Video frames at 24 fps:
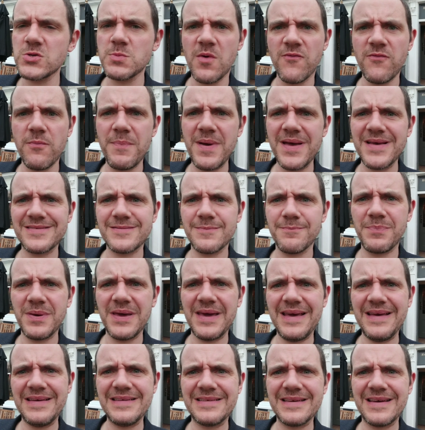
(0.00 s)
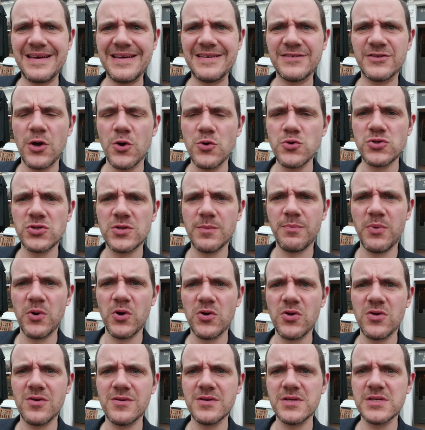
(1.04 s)
some other bits and pieces, toast the
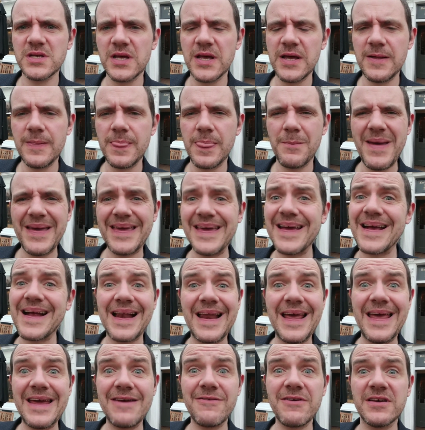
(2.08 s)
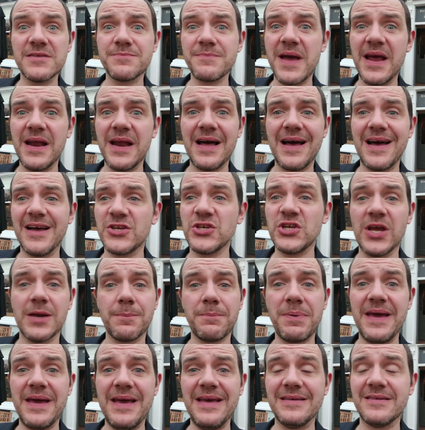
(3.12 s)
buns, make it clear it's made like
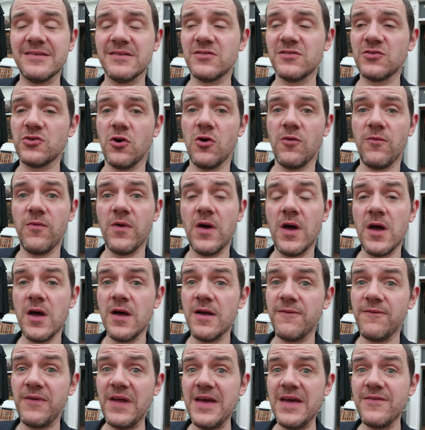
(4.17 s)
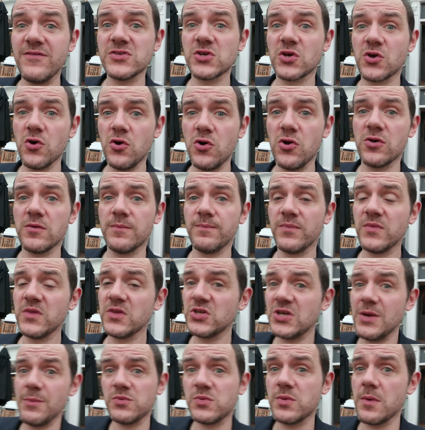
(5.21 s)
chickpeas and stuff. Flavours are good,
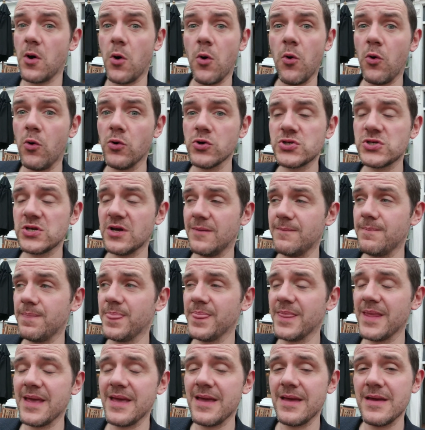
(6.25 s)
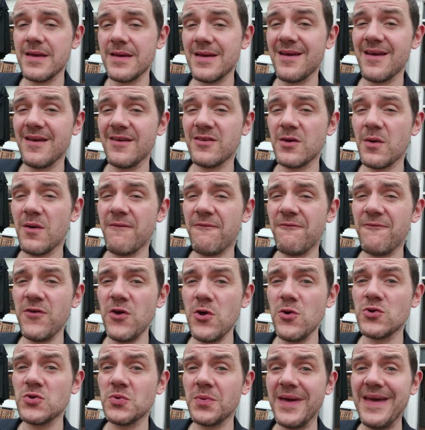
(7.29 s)
chips were awesome. So a
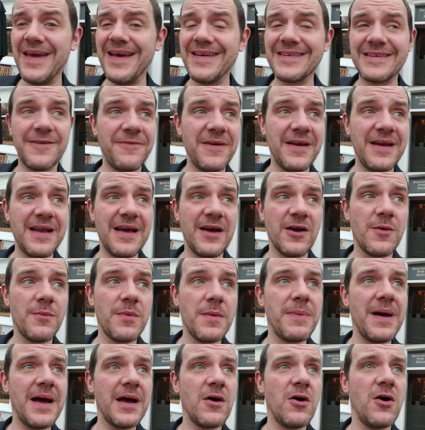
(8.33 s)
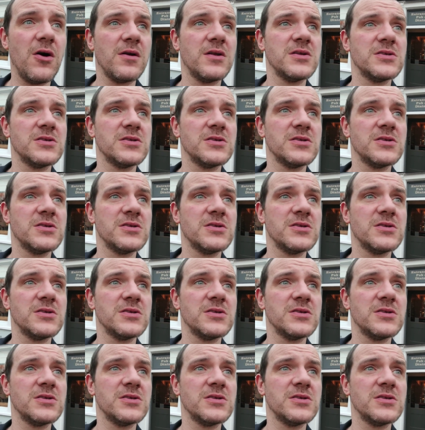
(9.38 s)
few tweaks, I think that could be bang